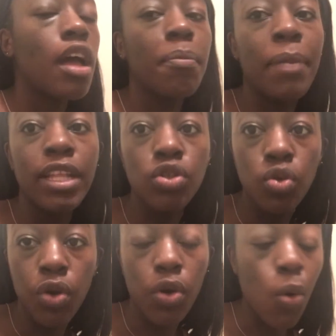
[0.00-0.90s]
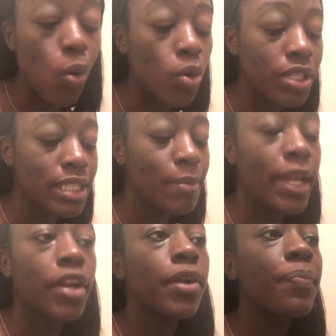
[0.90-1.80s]
a pet store and hold a
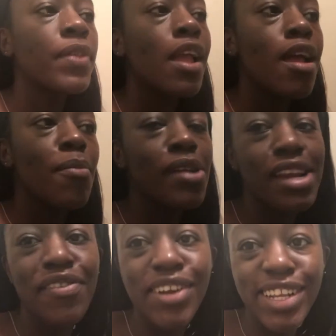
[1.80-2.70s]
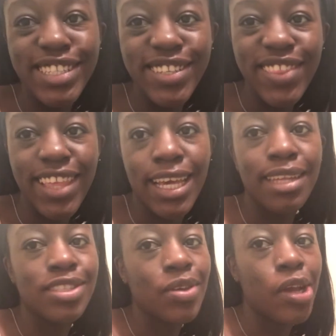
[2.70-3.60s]
spider, but I never got to do
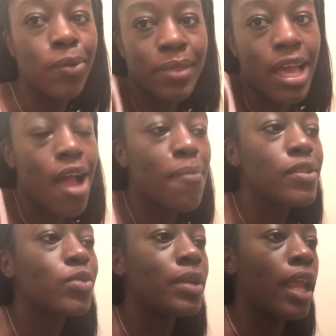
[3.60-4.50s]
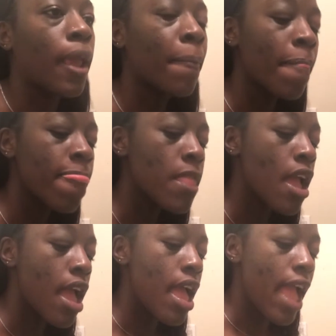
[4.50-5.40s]
that. So I hope that happens one day.
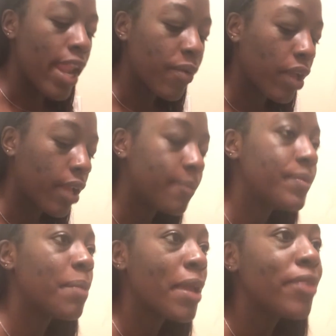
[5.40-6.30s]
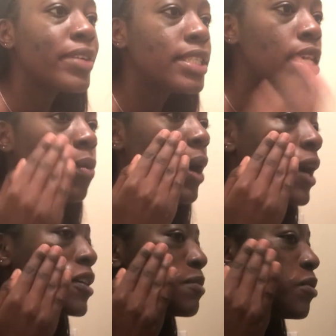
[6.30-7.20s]
Anyway, the main reason
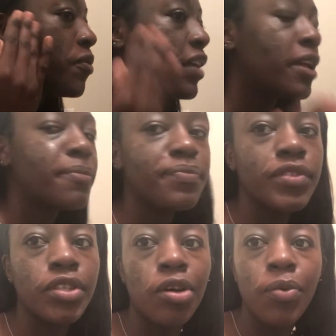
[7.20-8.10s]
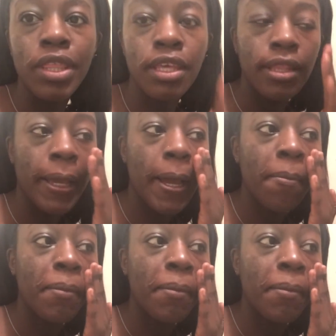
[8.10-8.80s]
why I was moving, so within a